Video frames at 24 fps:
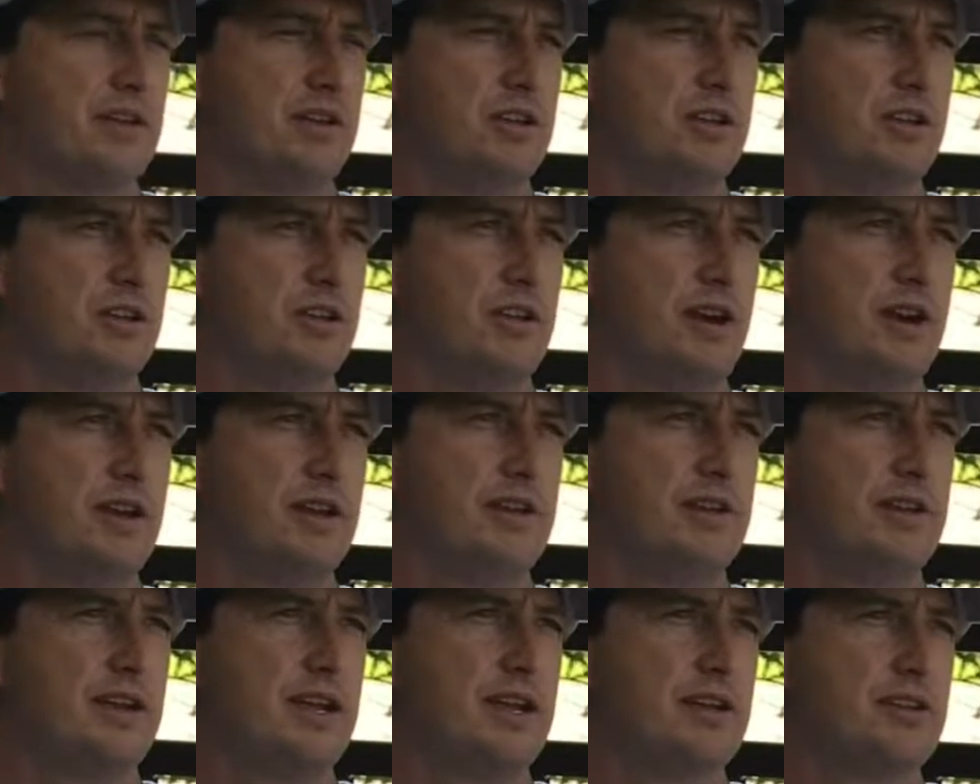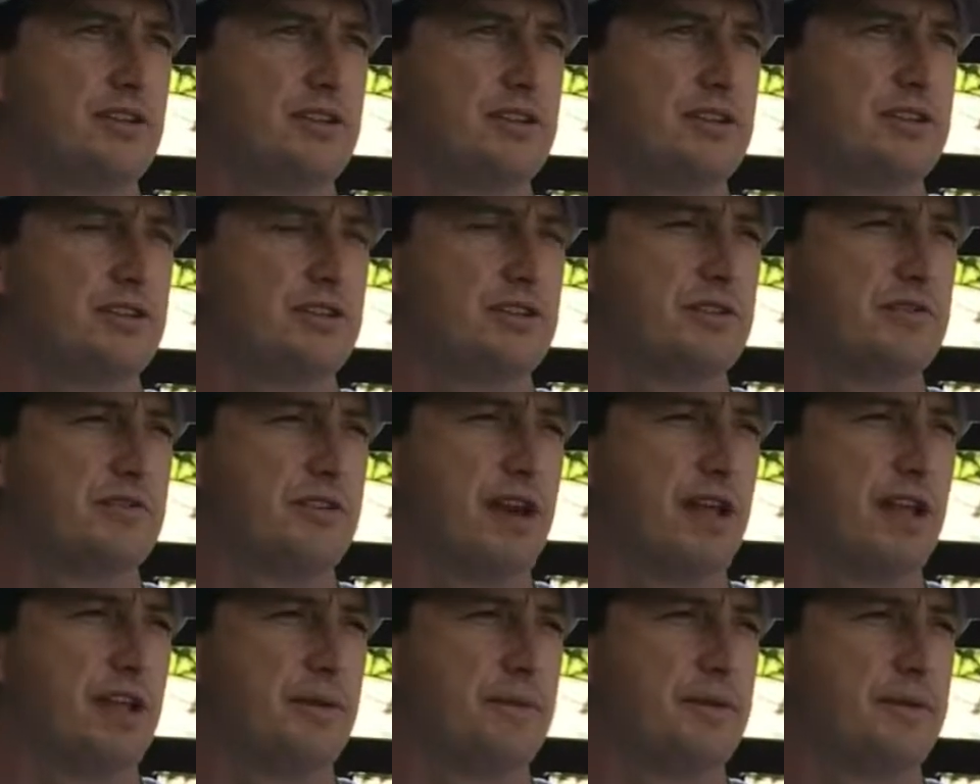the United Nations
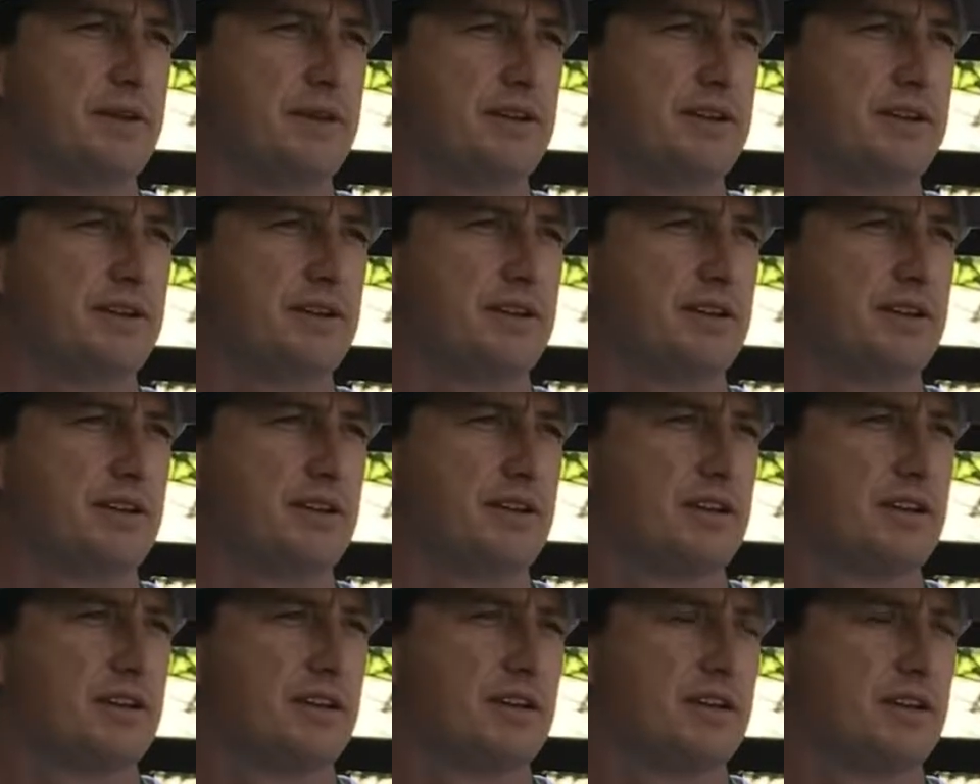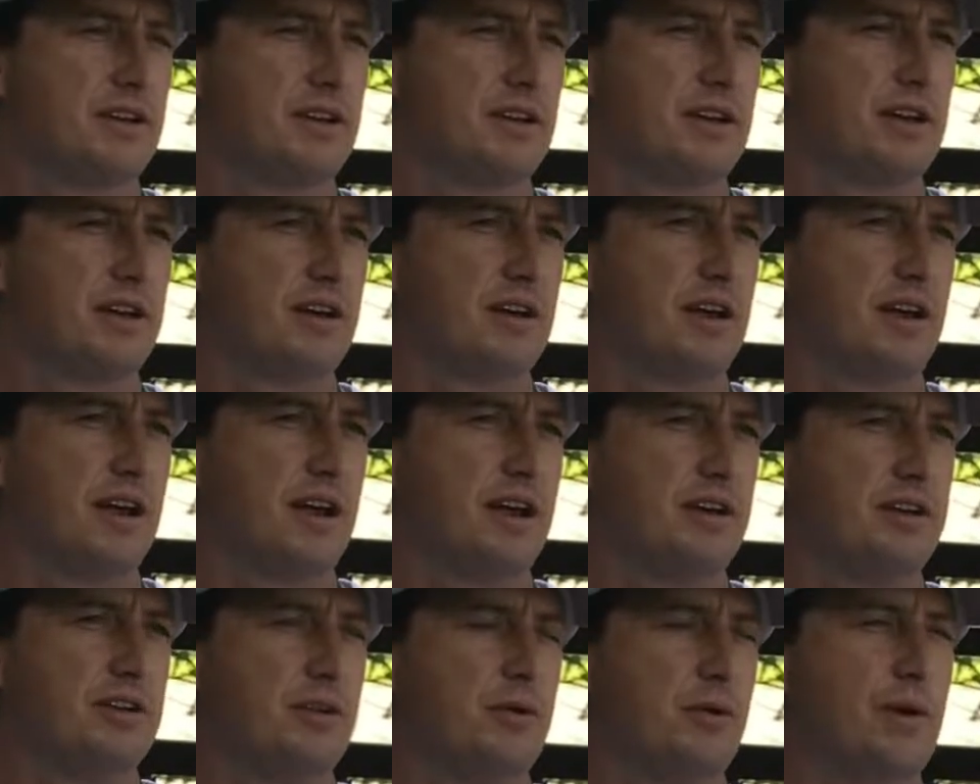Development,
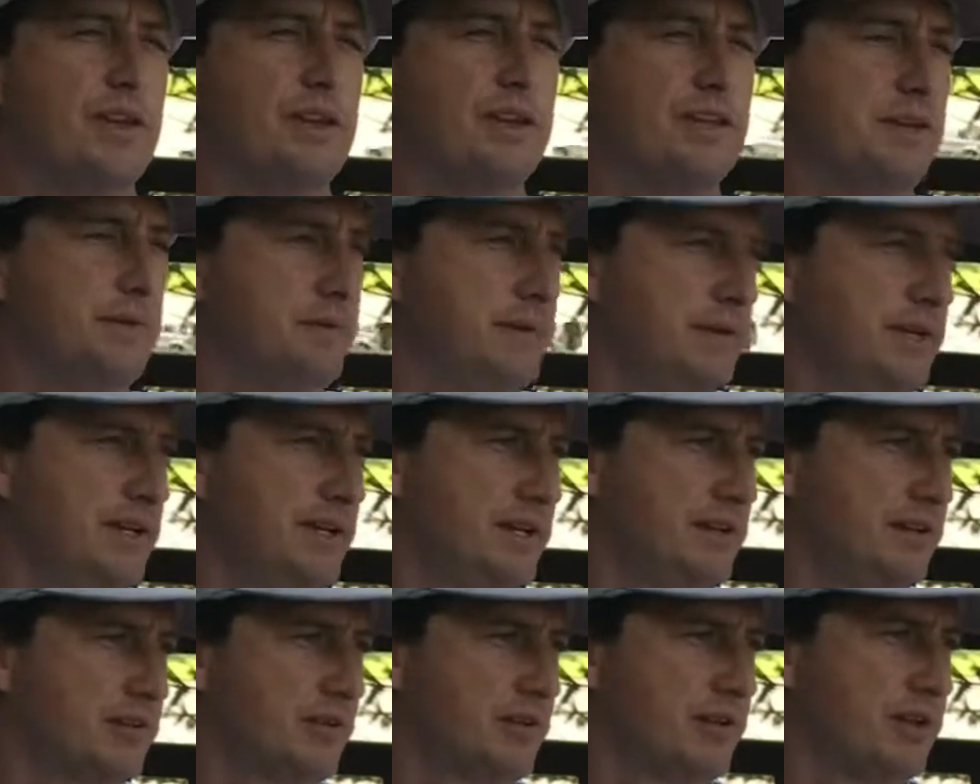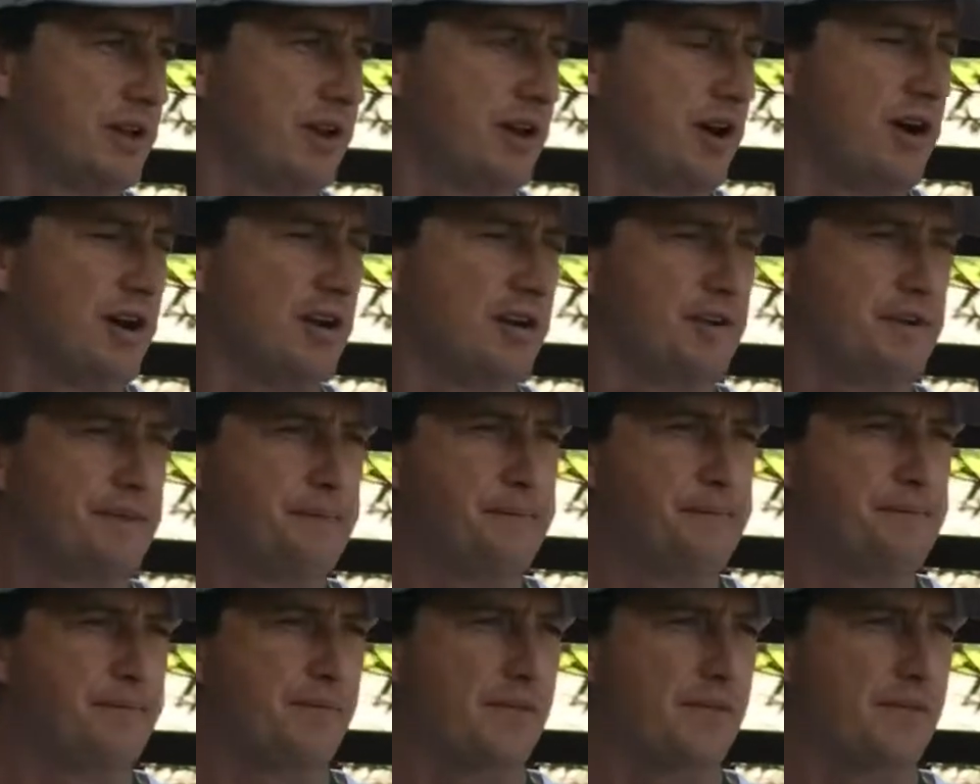U N D P is what they call it.